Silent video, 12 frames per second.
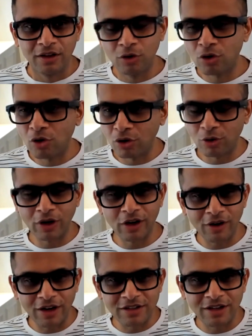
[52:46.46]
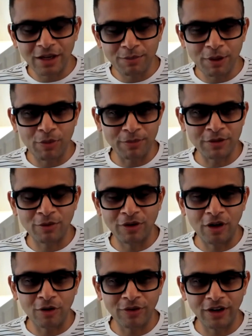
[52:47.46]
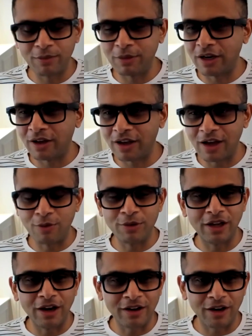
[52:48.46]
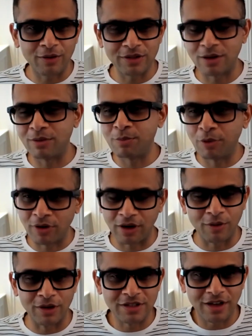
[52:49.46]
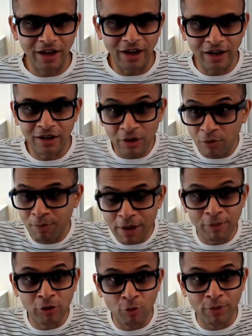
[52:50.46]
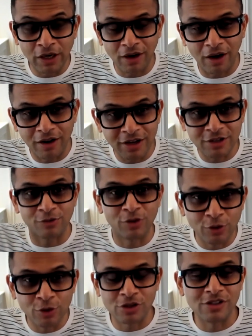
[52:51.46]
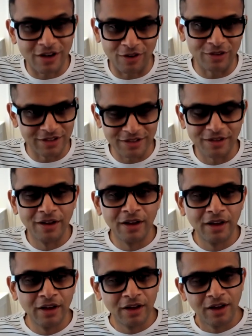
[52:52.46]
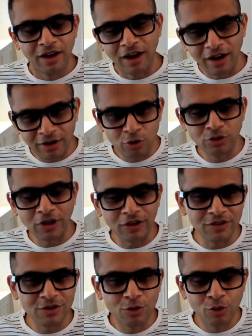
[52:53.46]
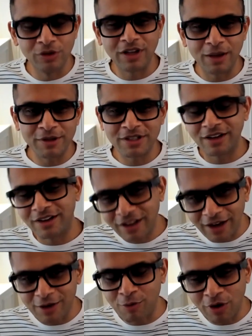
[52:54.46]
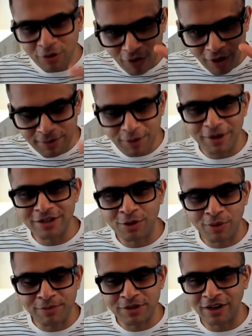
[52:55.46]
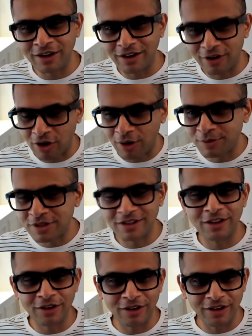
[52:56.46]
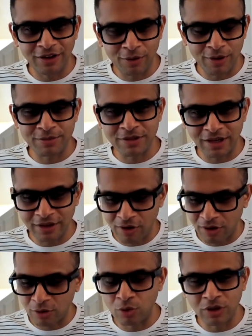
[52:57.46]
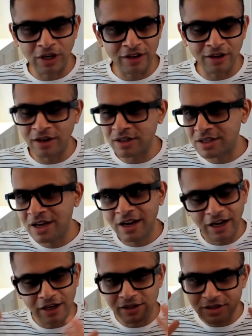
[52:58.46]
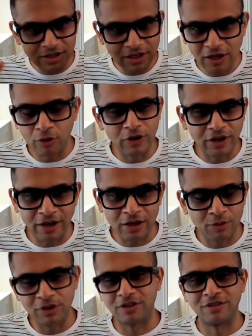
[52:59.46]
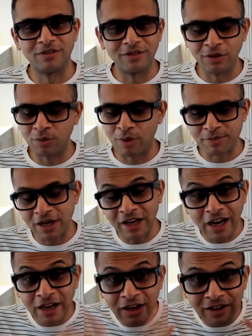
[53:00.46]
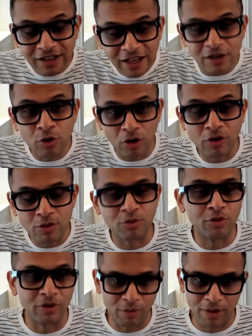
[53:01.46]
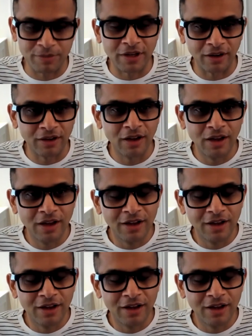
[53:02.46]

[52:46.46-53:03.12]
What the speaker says: You'd go look at your HTTP web server log file and be like, hey, how many get requests, how many put requests? And there were people who built hundreds of solutions around this. And 2000s, Google came and said, yeah, you want to optimize your website, drop this thing in your website called Google Analytics. It'll just see how you interact with your website and it'll tell you how to improve your website.